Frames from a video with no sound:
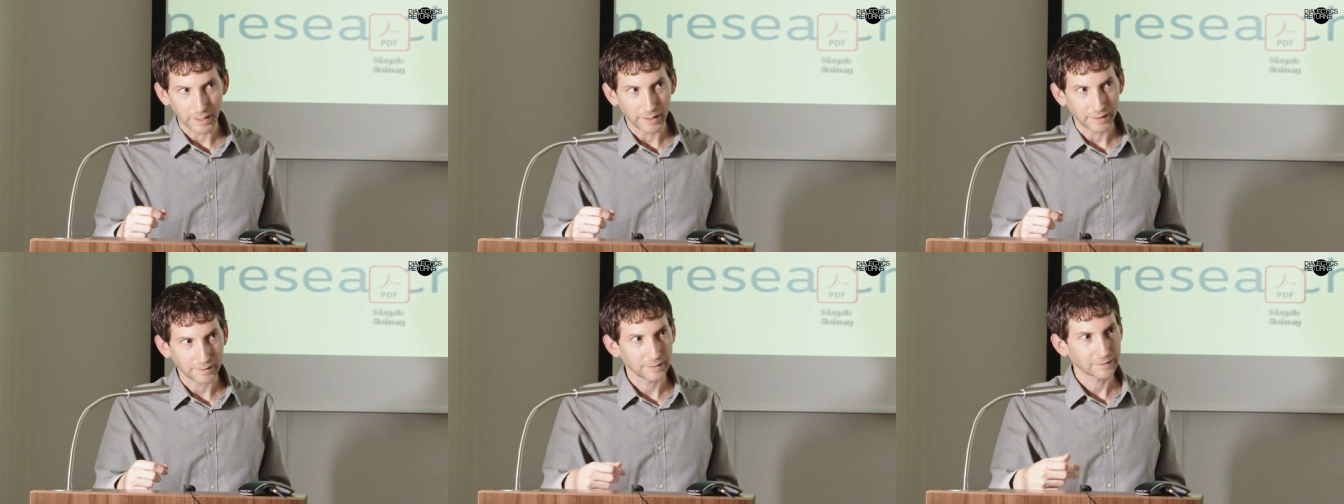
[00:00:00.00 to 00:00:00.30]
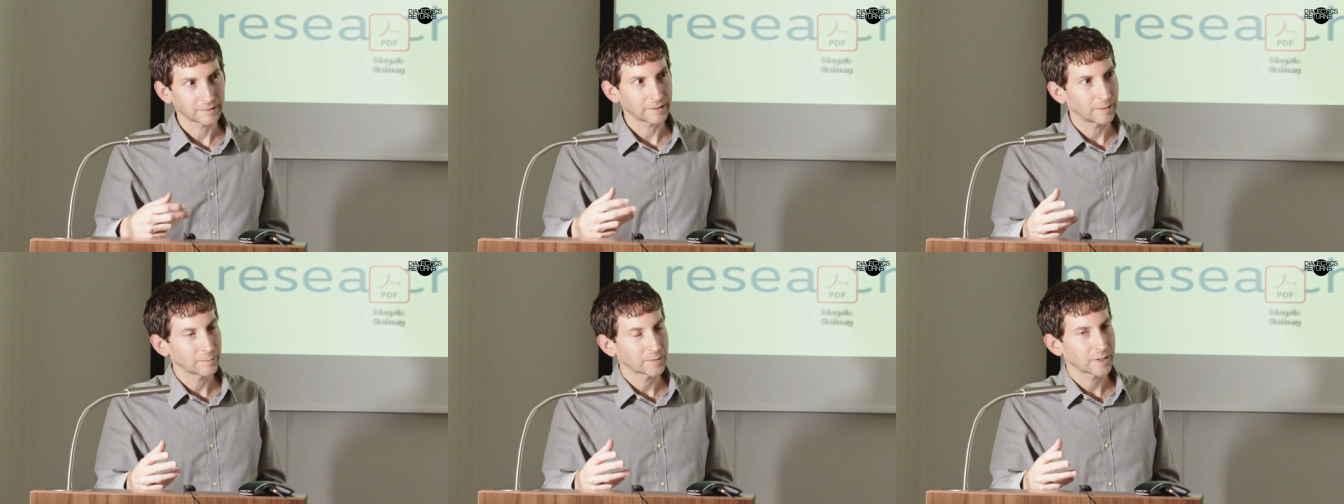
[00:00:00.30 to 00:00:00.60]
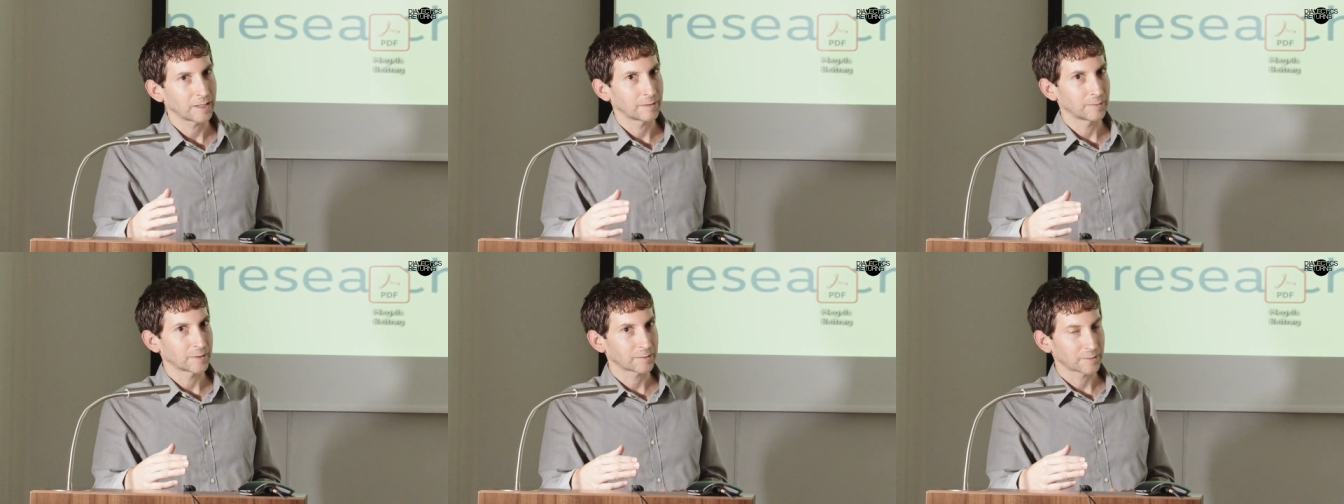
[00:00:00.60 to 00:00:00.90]
at the same
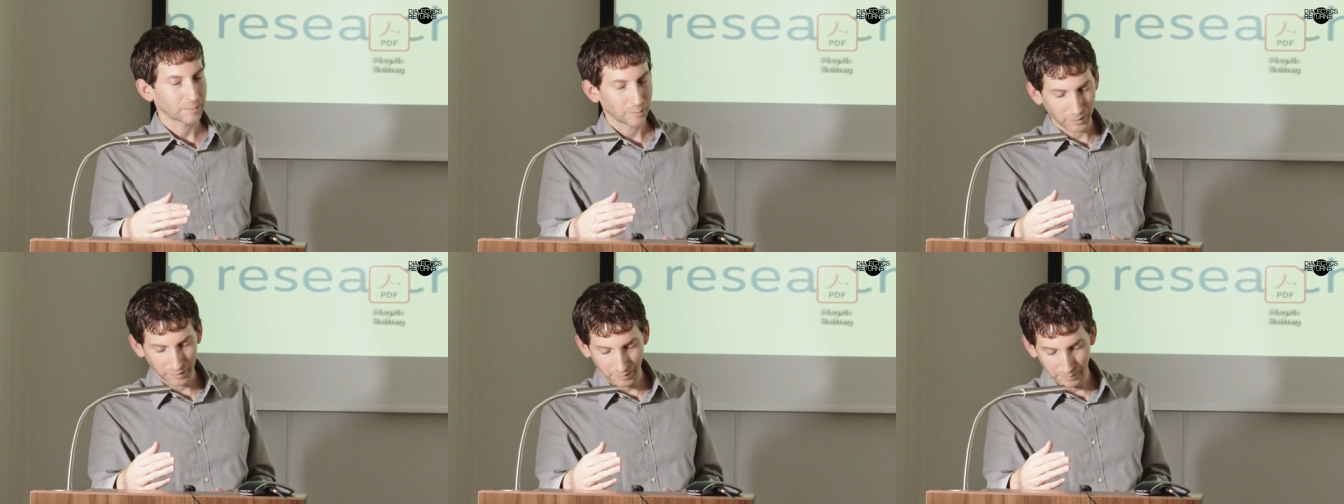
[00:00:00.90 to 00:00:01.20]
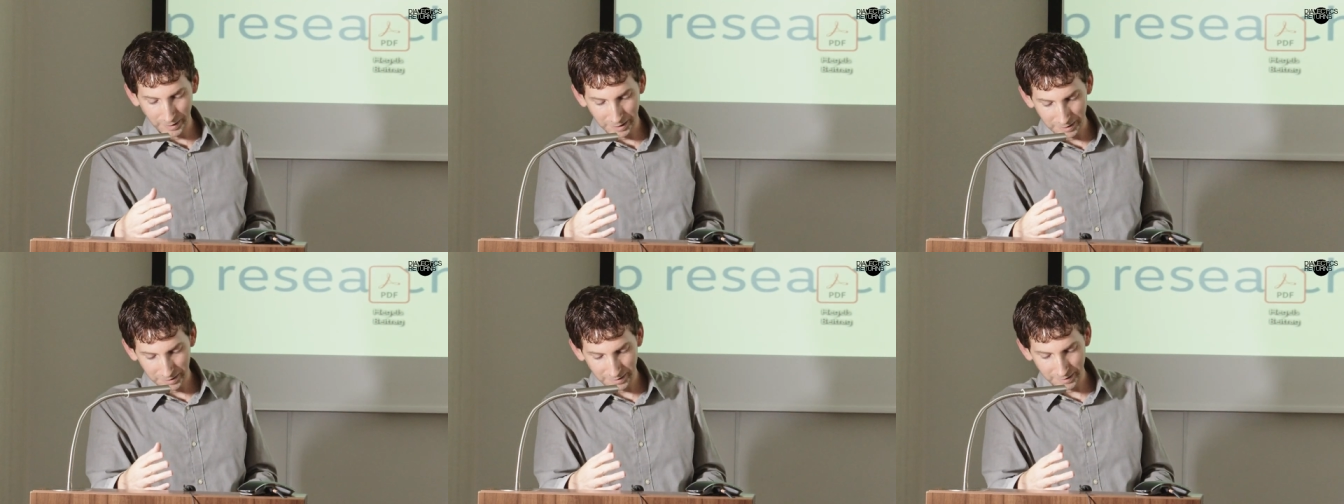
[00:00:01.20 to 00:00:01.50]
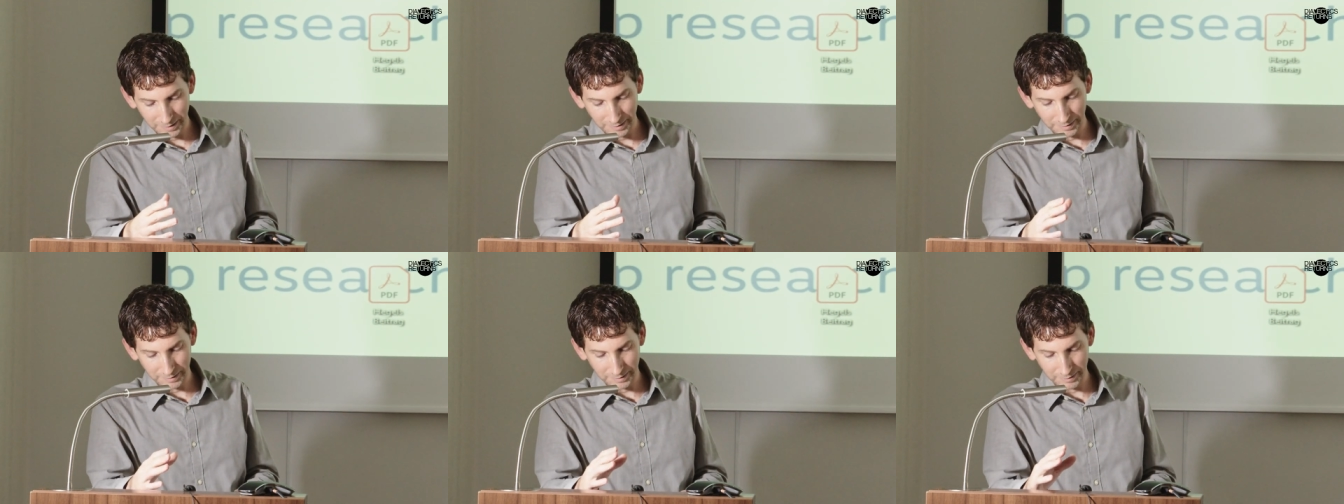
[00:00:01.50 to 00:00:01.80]
time, it's worth
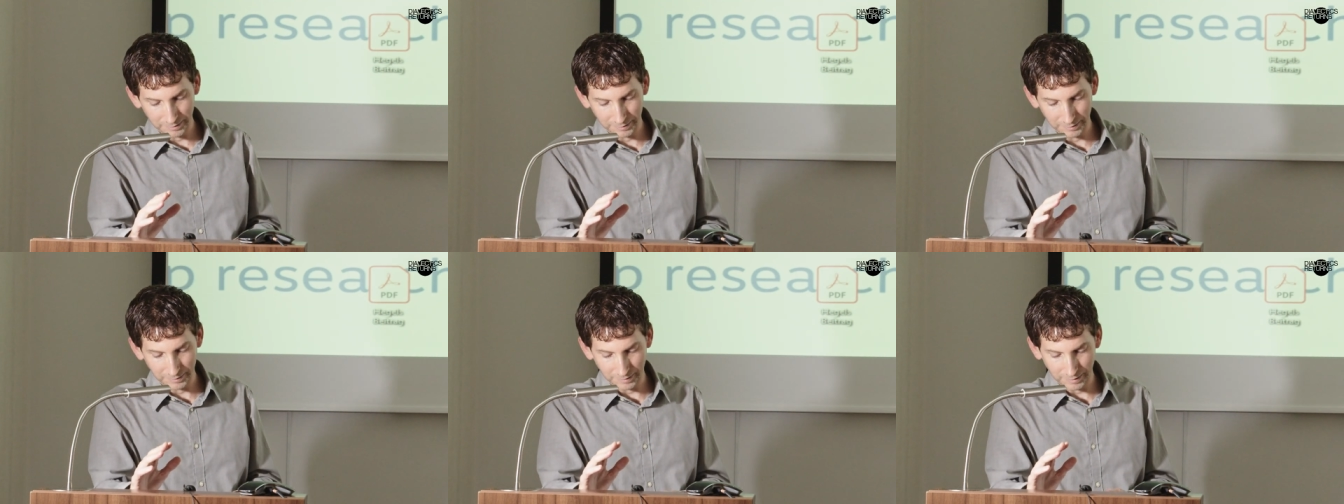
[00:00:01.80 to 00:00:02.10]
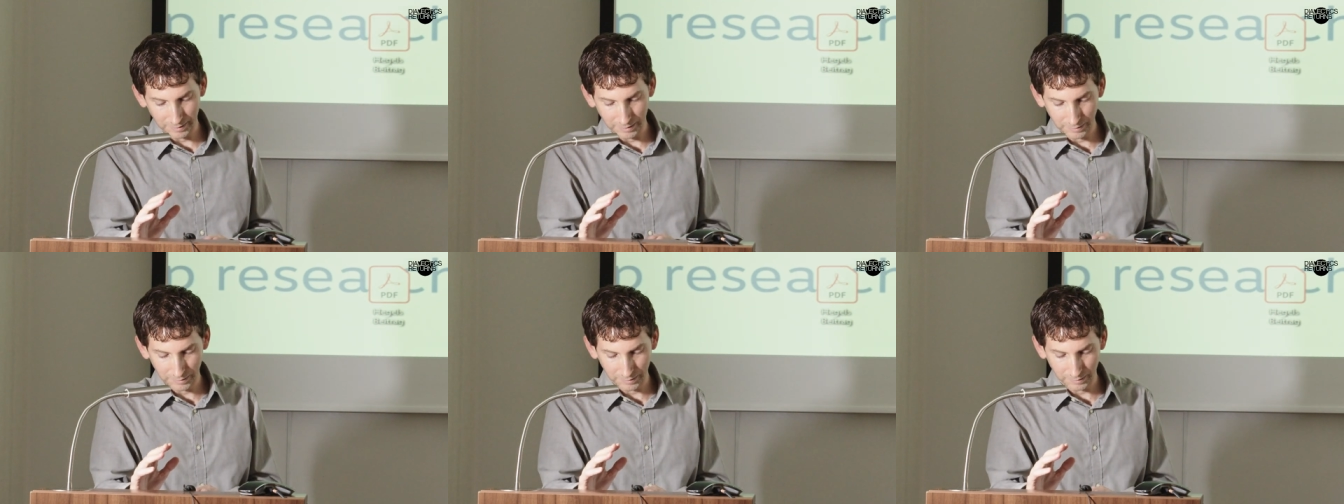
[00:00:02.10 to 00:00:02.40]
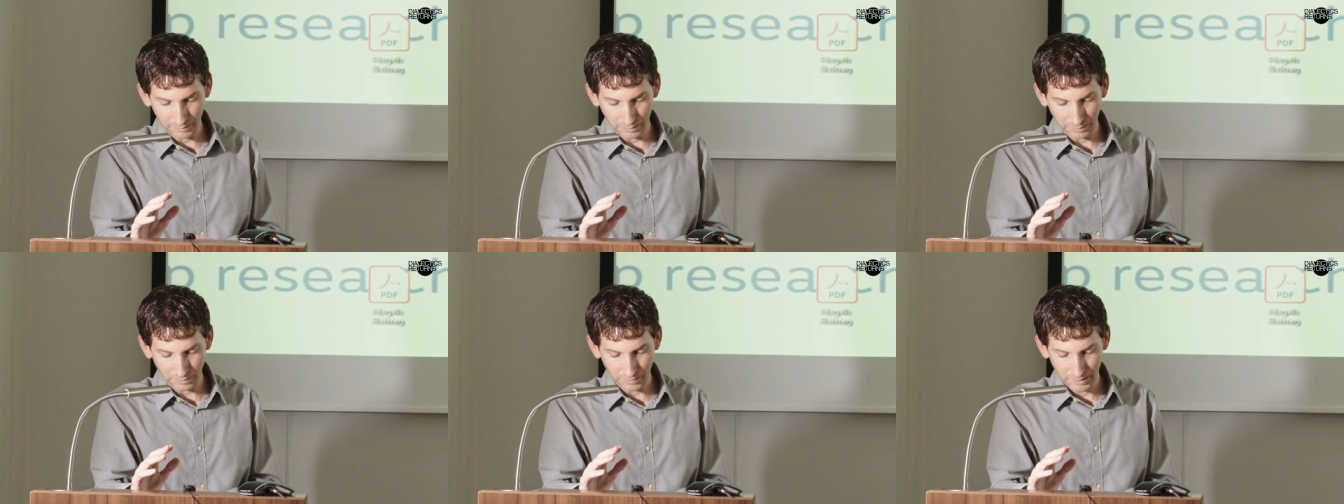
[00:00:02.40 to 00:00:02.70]
mentioning that this is
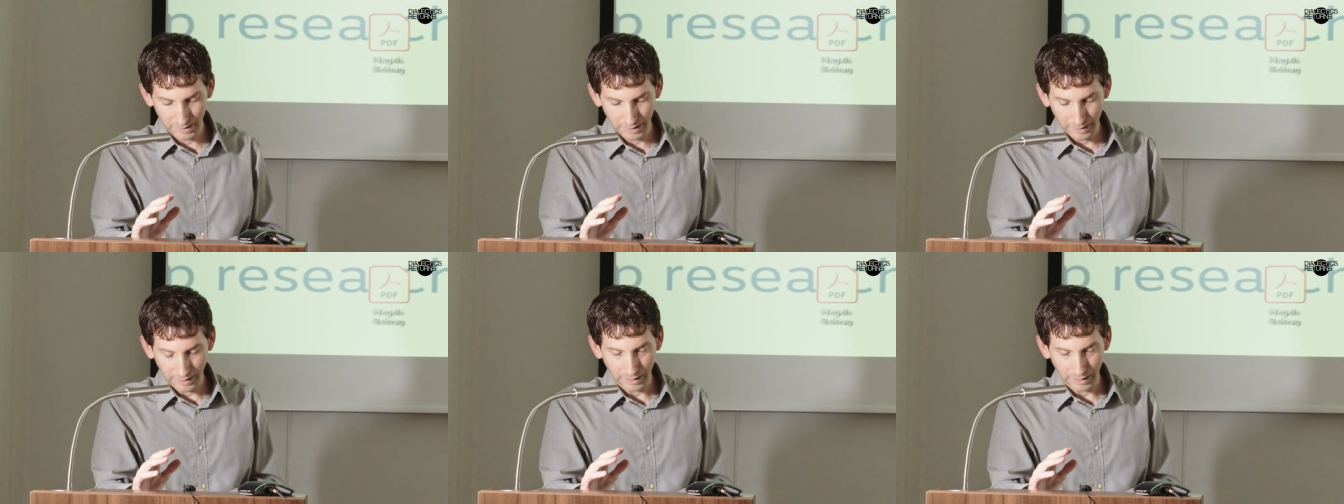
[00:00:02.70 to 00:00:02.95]
also,